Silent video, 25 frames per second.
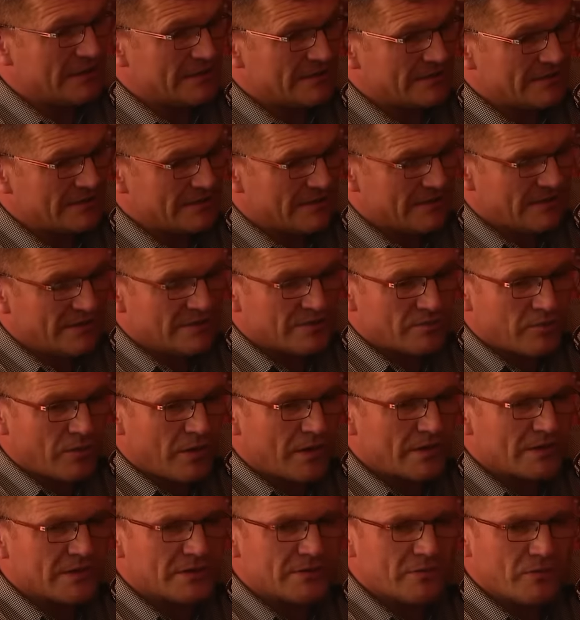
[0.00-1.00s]
It's it's
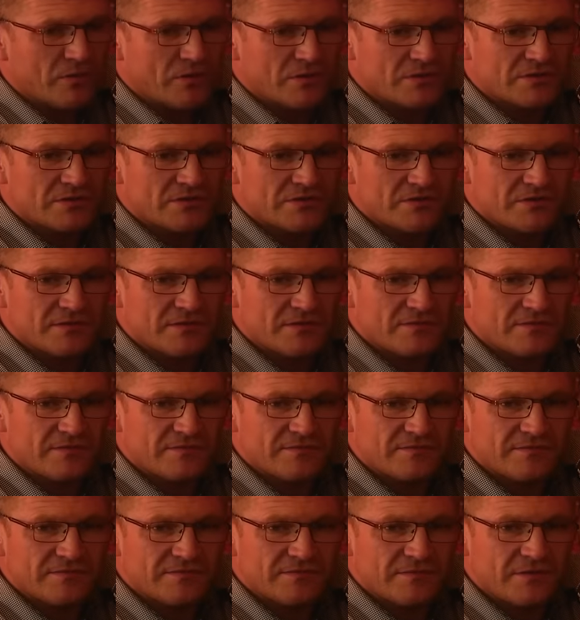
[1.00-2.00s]
one of the most
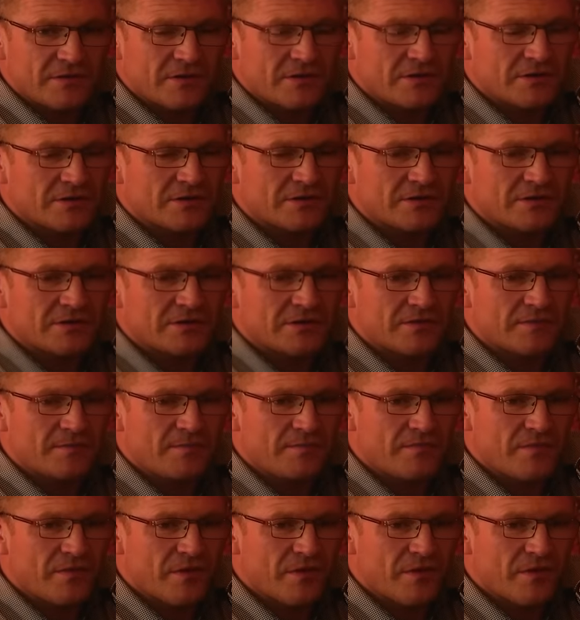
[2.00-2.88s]
fucking